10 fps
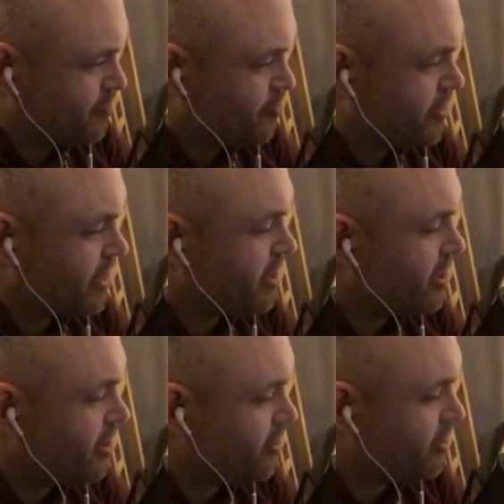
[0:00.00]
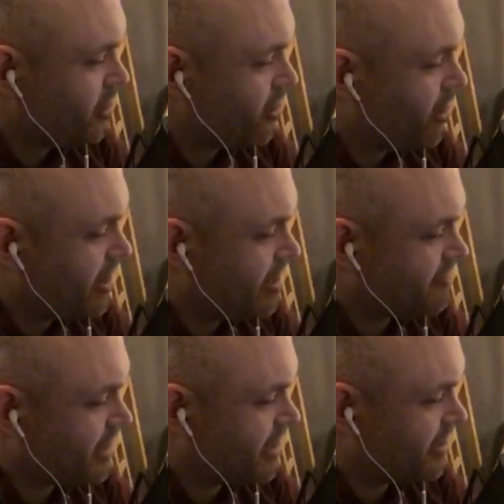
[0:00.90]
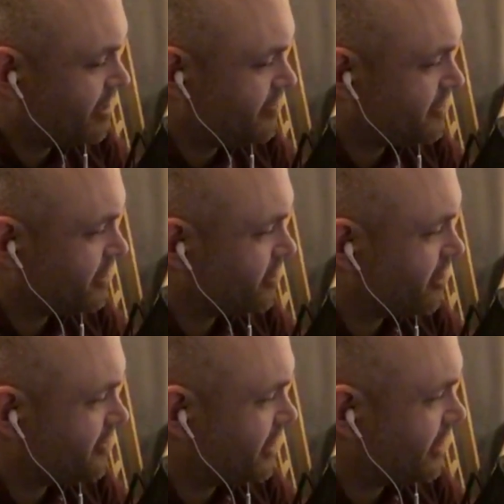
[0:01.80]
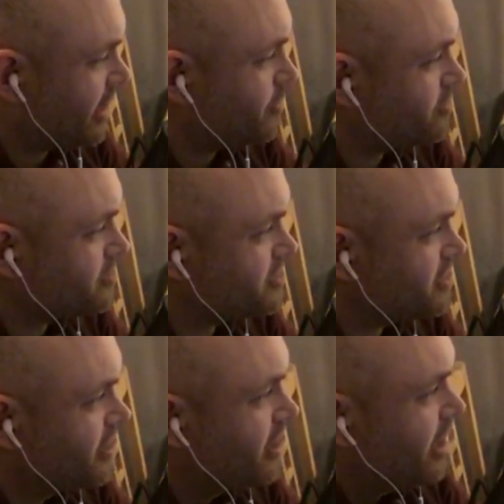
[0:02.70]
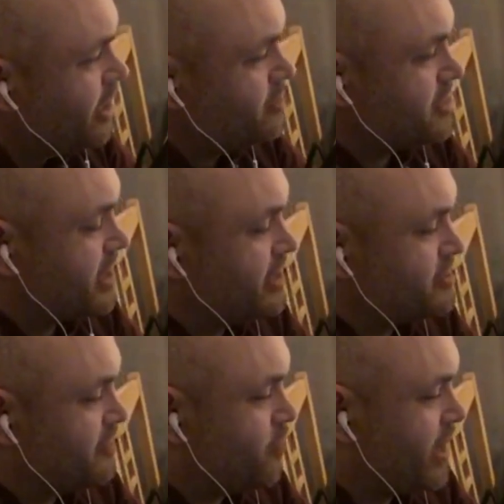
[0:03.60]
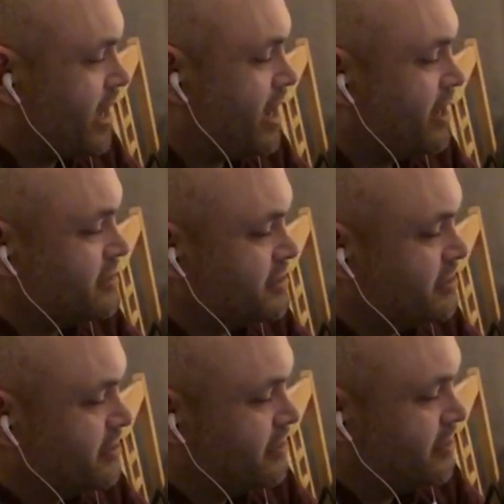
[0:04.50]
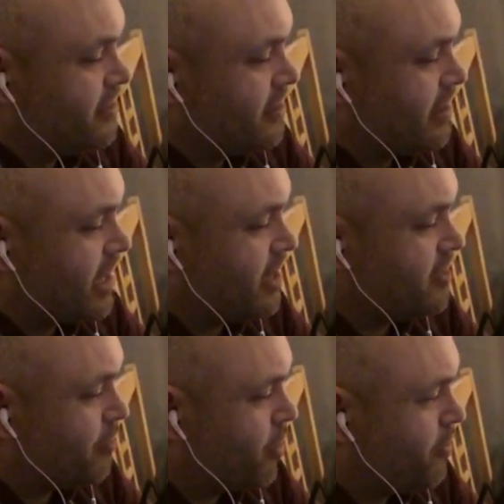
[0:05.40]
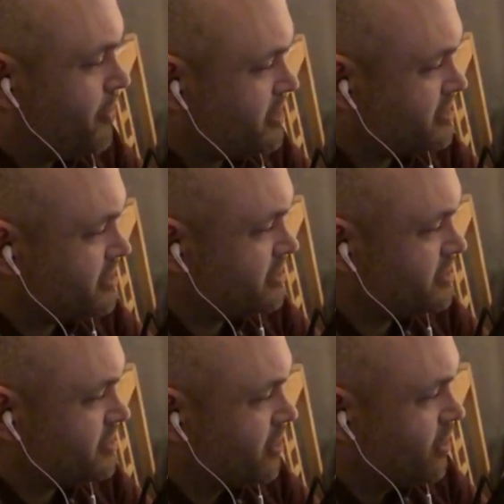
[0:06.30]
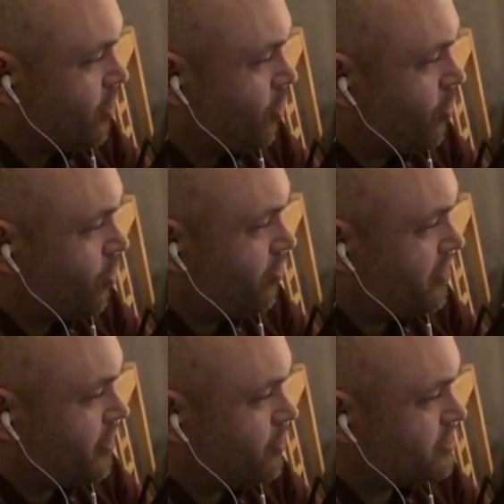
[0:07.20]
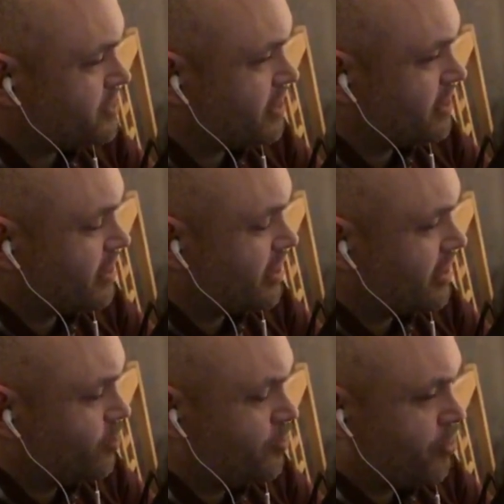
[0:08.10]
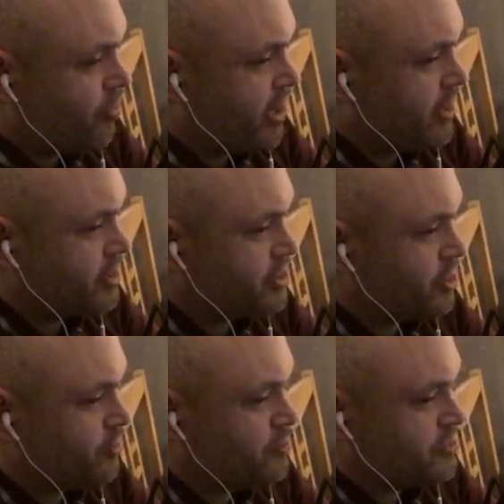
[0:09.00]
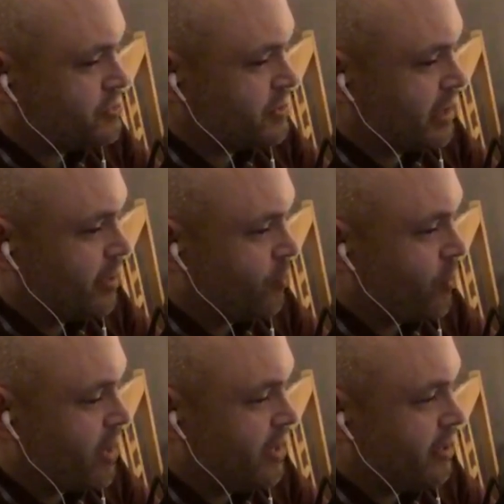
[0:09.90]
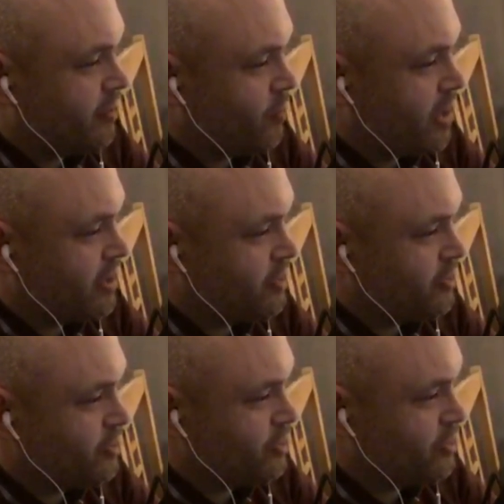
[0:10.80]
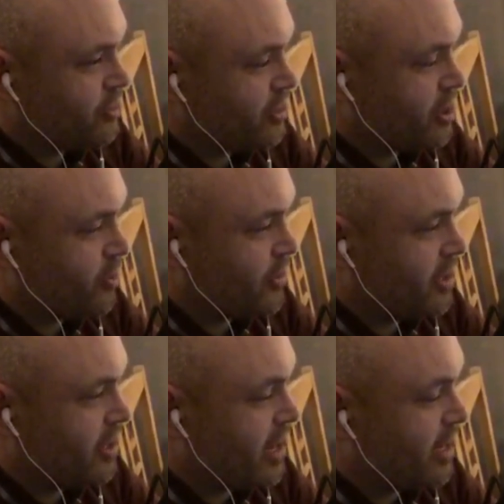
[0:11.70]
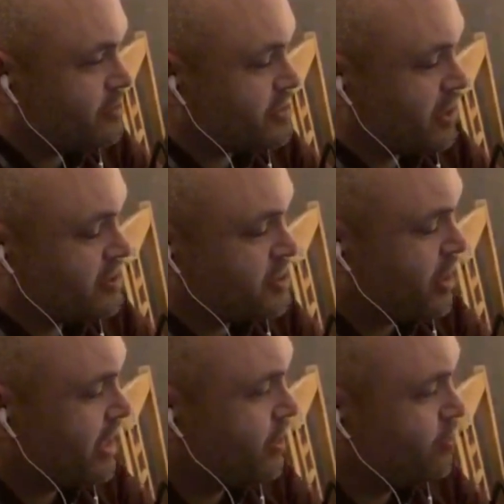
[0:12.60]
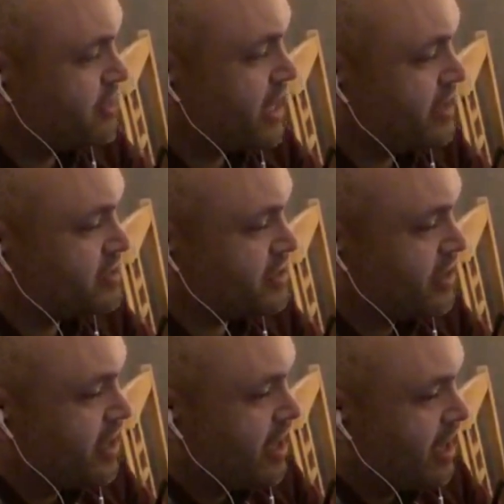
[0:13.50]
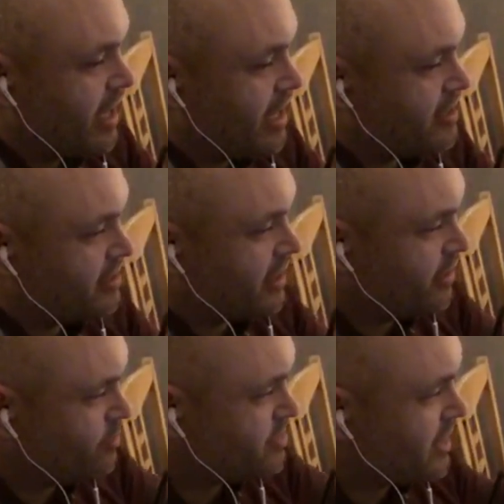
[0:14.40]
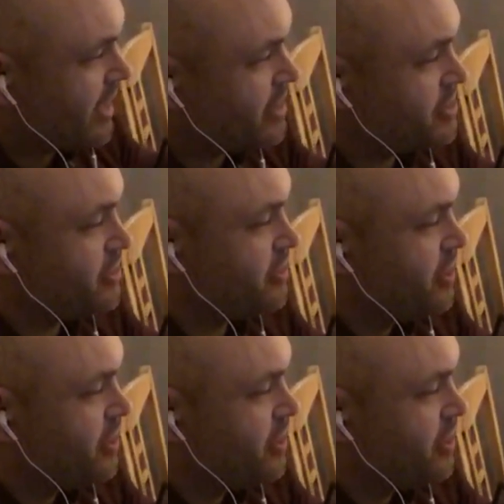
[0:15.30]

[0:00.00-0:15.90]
Oh. I never had anything like that. It was a case of we had either Blockbusters or there was a little parade of shops in Welling where you could go in, and it was a tiny little desk. He had a little selection.